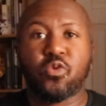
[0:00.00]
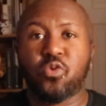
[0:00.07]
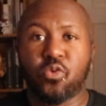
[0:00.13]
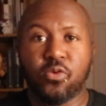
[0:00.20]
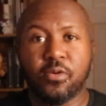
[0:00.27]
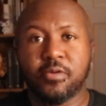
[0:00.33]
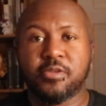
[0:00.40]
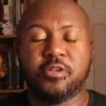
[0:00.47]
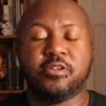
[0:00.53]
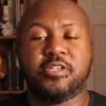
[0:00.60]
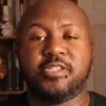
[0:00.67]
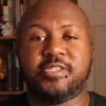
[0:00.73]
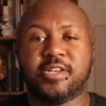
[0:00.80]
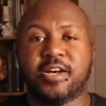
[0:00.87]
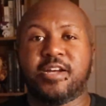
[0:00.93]
cool your
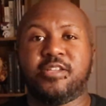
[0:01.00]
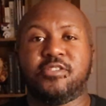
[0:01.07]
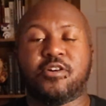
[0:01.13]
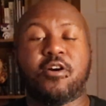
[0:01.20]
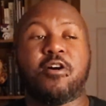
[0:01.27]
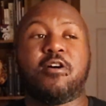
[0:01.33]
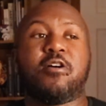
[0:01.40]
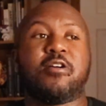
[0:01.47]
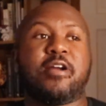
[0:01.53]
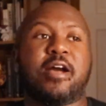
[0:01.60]
designs are,